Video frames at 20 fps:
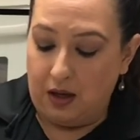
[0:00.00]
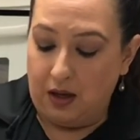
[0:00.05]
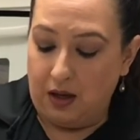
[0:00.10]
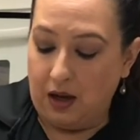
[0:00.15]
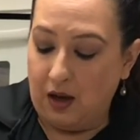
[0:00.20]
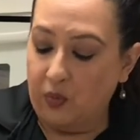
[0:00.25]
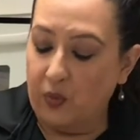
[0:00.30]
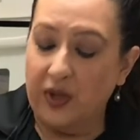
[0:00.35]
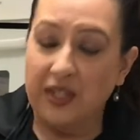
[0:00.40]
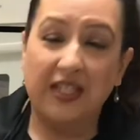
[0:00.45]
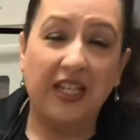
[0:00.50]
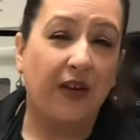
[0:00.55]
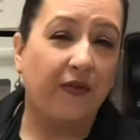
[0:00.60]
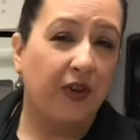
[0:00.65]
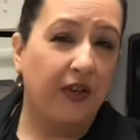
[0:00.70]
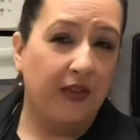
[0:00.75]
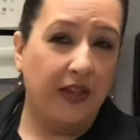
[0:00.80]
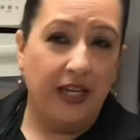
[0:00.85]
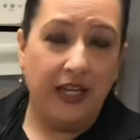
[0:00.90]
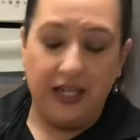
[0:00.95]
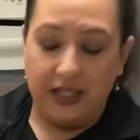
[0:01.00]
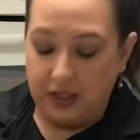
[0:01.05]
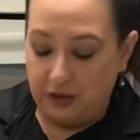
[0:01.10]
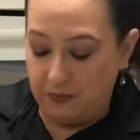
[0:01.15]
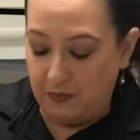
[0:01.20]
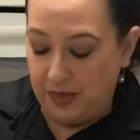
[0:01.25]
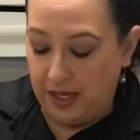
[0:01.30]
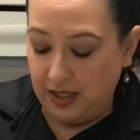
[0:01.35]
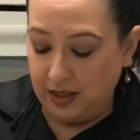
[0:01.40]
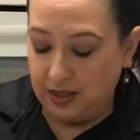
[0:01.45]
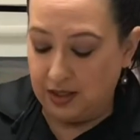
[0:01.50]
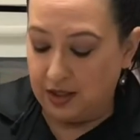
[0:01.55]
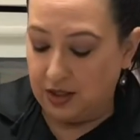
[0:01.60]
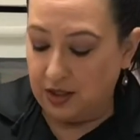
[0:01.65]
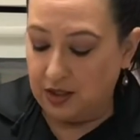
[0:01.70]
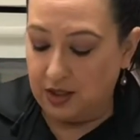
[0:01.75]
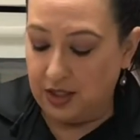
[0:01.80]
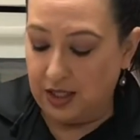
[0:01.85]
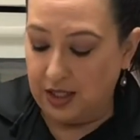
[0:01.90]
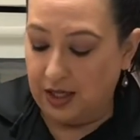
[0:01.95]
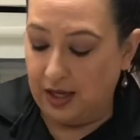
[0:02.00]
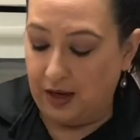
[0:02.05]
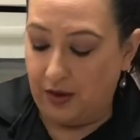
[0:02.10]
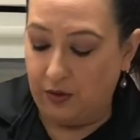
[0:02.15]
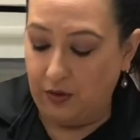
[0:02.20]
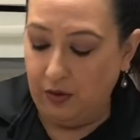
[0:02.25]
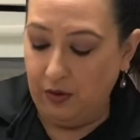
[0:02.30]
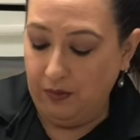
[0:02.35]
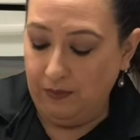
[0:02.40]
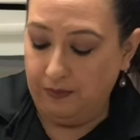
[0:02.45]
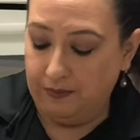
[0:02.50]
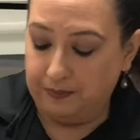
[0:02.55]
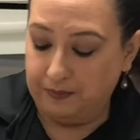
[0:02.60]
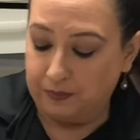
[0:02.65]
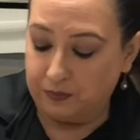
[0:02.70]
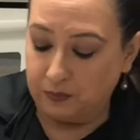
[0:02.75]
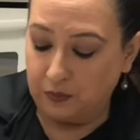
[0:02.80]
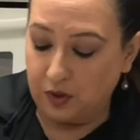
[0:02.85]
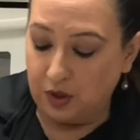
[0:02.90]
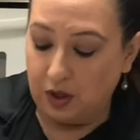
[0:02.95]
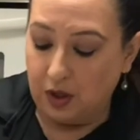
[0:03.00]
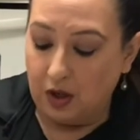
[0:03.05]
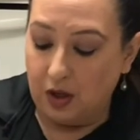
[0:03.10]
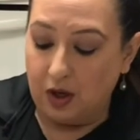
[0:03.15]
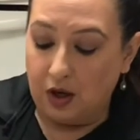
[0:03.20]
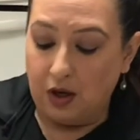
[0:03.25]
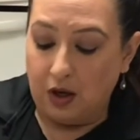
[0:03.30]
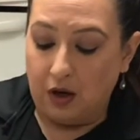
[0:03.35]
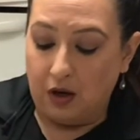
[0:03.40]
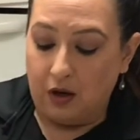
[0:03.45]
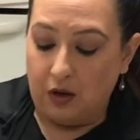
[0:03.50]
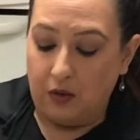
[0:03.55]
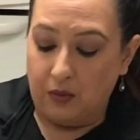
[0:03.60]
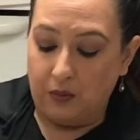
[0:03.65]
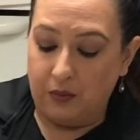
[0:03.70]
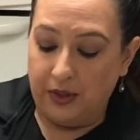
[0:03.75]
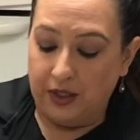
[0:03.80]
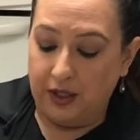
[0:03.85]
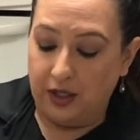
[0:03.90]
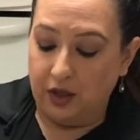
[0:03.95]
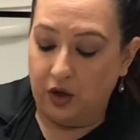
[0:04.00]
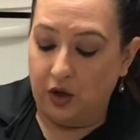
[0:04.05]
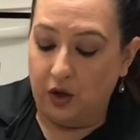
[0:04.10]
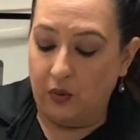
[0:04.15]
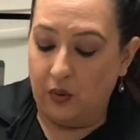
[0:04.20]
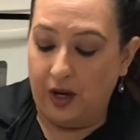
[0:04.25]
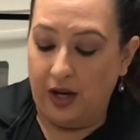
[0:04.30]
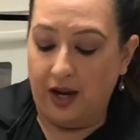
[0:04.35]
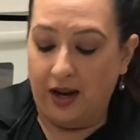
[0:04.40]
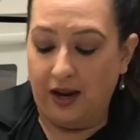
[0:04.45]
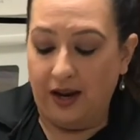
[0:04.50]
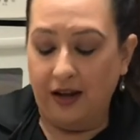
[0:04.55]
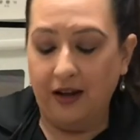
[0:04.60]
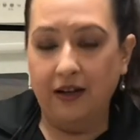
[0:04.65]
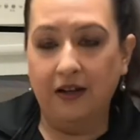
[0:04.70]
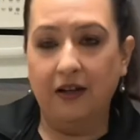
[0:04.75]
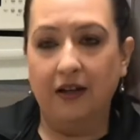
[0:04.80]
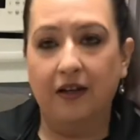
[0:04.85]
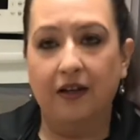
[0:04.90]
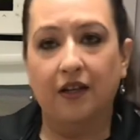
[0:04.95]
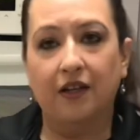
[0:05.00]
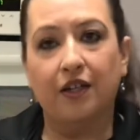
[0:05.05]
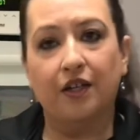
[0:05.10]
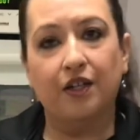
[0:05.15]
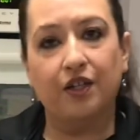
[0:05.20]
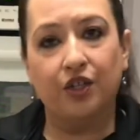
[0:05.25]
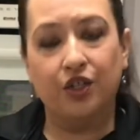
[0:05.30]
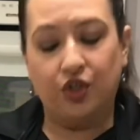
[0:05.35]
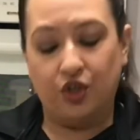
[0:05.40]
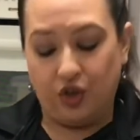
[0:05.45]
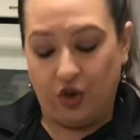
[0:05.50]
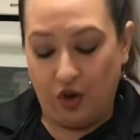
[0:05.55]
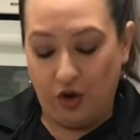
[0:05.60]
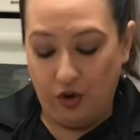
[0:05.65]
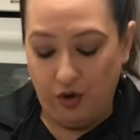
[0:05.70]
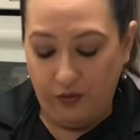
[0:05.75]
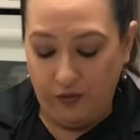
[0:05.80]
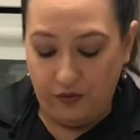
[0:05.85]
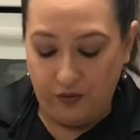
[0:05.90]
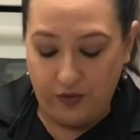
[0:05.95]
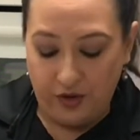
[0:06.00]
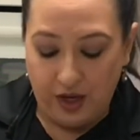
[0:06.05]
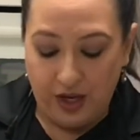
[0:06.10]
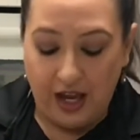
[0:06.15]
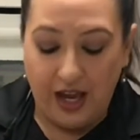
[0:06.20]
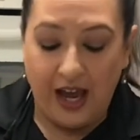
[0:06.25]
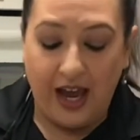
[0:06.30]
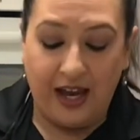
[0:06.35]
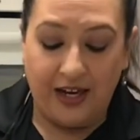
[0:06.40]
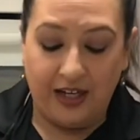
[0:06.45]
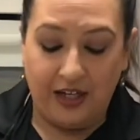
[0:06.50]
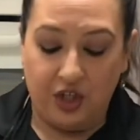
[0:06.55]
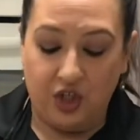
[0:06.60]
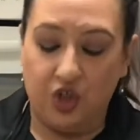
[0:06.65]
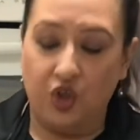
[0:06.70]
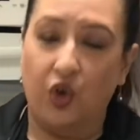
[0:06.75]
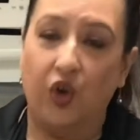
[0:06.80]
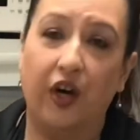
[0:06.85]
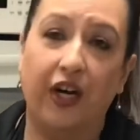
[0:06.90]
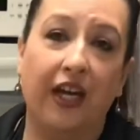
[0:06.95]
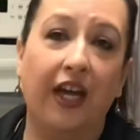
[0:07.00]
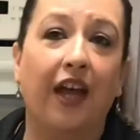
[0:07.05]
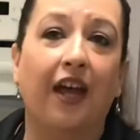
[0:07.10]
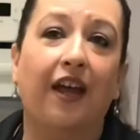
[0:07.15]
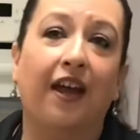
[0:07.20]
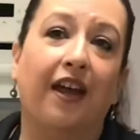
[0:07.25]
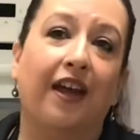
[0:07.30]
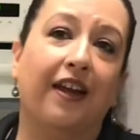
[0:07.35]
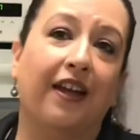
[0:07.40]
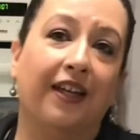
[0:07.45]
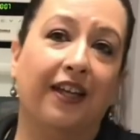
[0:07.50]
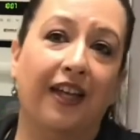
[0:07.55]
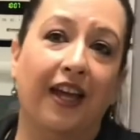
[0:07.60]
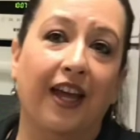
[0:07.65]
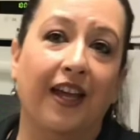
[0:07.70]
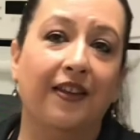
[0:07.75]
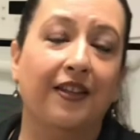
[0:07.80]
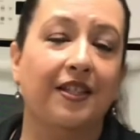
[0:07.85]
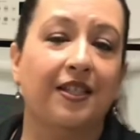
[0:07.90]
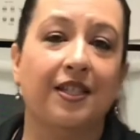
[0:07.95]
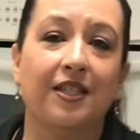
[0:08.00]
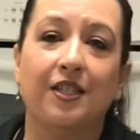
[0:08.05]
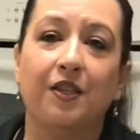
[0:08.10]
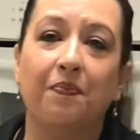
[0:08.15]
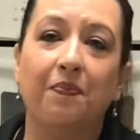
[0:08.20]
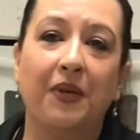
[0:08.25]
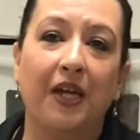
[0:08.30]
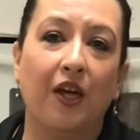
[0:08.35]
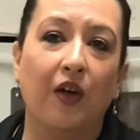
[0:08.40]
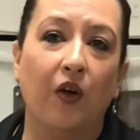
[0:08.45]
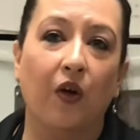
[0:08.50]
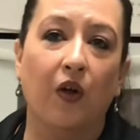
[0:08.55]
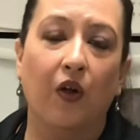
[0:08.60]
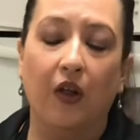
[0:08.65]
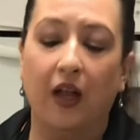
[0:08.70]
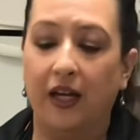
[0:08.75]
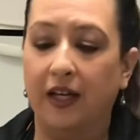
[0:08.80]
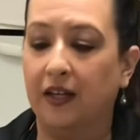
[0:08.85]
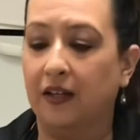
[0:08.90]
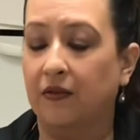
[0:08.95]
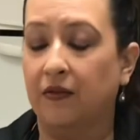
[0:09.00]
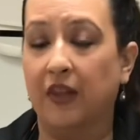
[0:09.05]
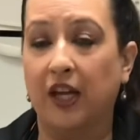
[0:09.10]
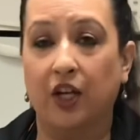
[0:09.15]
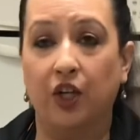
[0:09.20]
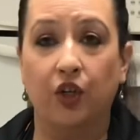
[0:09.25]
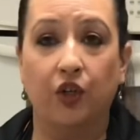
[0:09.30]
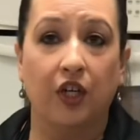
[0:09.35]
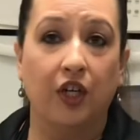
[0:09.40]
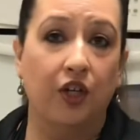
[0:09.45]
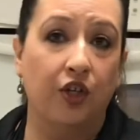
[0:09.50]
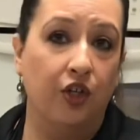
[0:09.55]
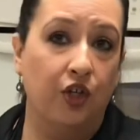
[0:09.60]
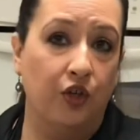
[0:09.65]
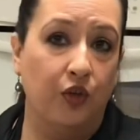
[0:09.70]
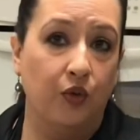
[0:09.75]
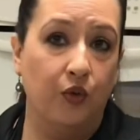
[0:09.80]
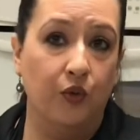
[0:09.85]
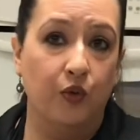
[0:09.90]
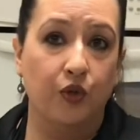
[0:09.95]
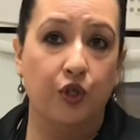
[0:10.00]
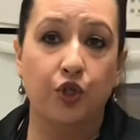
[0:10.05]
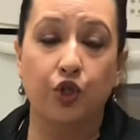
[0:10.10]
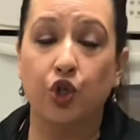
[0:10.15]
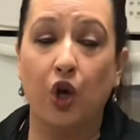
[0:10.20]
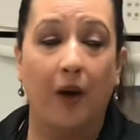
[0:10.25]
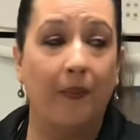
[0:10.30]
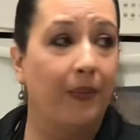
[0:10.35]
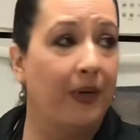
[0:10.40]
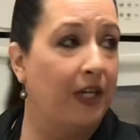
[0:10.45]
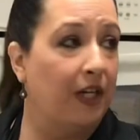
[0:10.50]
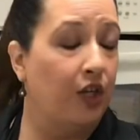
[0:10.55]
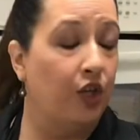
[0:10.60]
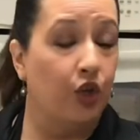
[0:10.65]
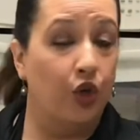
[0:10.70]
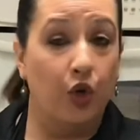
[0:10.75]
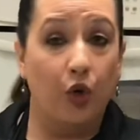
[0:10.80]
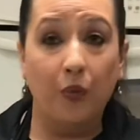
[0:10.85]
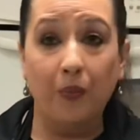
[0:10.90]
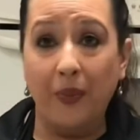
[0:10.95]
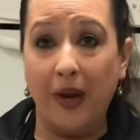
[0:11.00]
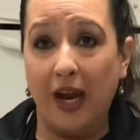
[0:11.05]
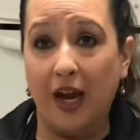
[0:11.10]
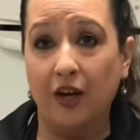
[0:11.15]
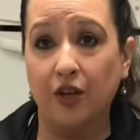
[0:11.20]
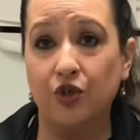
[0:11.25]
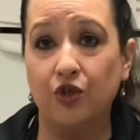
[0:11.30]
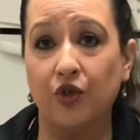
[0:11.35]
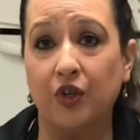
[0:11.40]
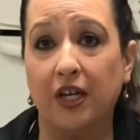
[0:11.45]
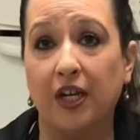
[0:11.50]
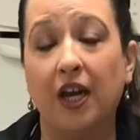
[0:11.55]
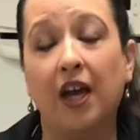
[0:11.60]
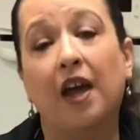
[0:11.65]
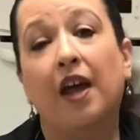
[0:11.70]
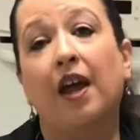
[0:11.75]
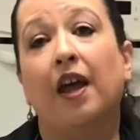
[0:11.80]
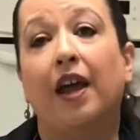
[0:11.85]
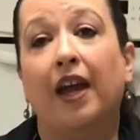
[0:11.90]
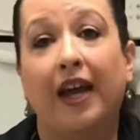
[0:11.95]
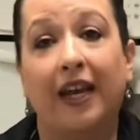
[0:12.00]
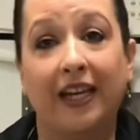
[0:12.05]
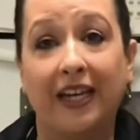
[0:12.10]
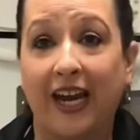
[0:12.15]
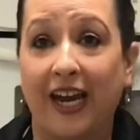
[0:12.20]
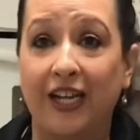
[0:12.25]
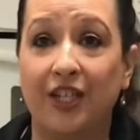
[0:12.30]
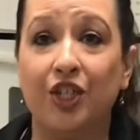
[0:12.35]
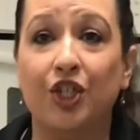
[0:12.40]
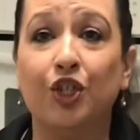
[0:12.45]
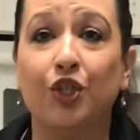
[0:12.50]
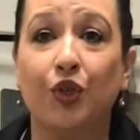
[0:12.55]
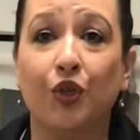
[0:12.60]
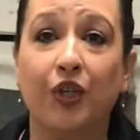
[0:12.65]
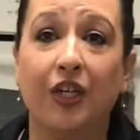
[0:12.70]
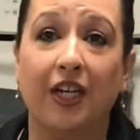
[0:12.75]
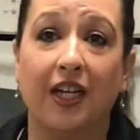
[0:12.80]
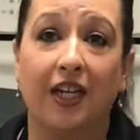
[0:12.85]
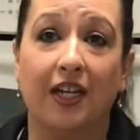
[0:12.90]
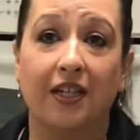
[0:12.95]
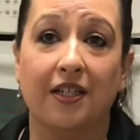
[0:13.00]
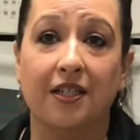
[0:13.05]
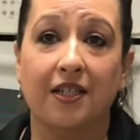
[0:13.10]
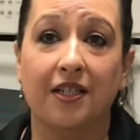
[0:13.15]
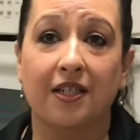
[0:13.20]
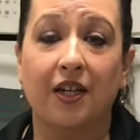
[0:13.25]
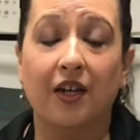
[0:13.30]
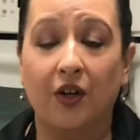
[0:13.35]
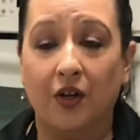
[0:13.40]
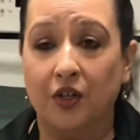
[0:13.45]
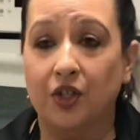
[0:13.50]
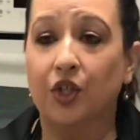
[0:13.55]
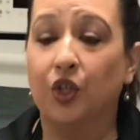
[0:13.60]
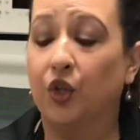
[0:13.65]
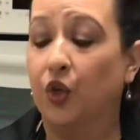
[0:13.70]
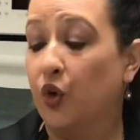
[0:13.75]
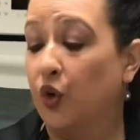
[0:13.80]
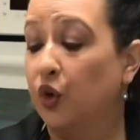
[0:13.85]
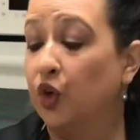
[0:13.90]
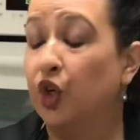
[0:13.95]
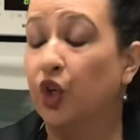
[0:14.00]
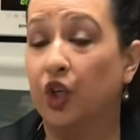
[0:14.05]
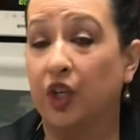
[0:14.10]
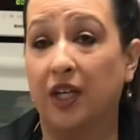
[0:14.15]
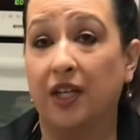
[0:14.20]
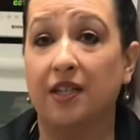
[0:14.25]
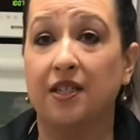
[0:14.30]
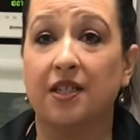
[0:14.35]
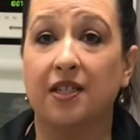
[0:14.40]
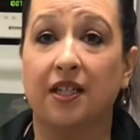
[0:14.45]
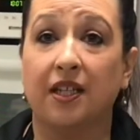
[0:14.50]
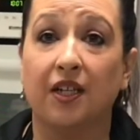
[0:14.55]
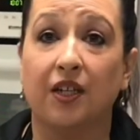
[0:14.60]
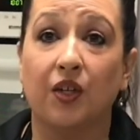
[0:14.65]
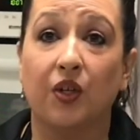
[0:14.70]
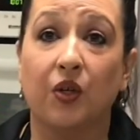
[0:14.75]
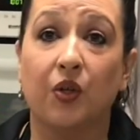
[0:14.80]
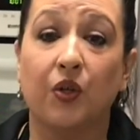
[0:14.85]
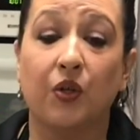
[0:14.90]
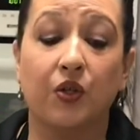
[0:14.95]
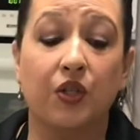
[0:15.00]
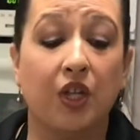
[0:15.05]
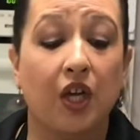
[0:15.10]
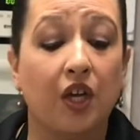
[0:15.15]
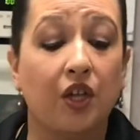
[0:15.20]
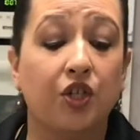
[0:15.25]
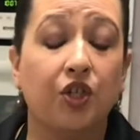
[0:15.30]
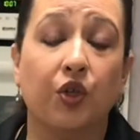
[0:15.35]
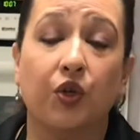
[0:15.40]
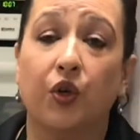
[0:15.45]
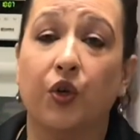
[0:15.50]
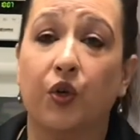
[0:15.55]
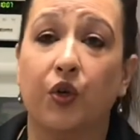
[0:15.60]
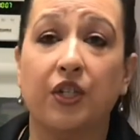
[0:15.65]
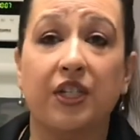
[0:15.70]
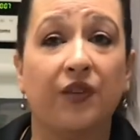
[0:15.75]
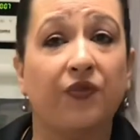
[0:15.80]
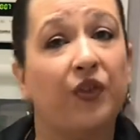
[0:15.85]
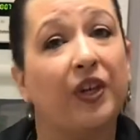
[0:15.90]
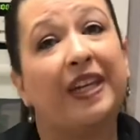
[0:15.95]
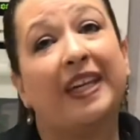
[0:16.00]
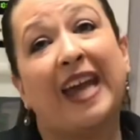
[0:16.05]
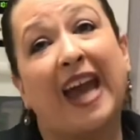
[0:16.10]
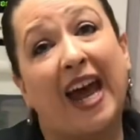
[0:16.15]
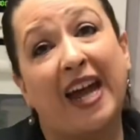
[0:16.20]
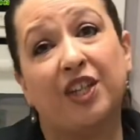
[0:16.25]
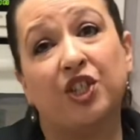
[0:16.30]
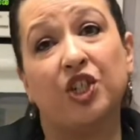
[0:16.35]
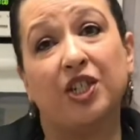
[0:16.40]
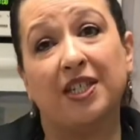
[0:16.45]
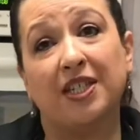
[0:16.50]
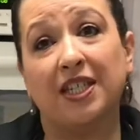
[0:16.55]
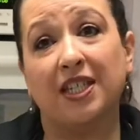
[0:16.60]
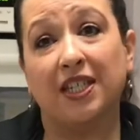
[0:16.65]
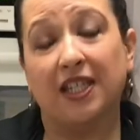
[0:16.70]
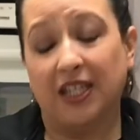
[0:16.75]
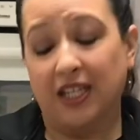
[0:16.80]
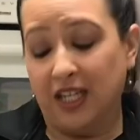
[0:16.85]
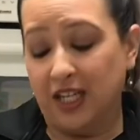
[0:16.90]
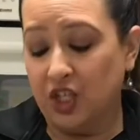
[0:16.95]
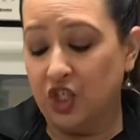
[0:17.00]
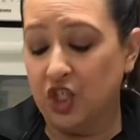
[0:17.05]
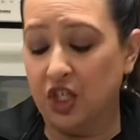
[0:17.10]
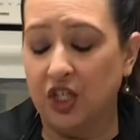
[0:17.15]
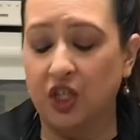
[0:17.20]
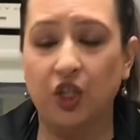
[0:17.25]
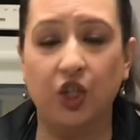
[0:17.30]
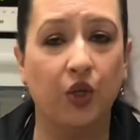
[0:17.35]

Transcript: And once everything is mixed together, we can go ahead and serve and enjoy. And again, this is a meal that you can use shopping in your own pantry, engaging your kids to learn cooking skills, to learn different gadgets in the kitchen.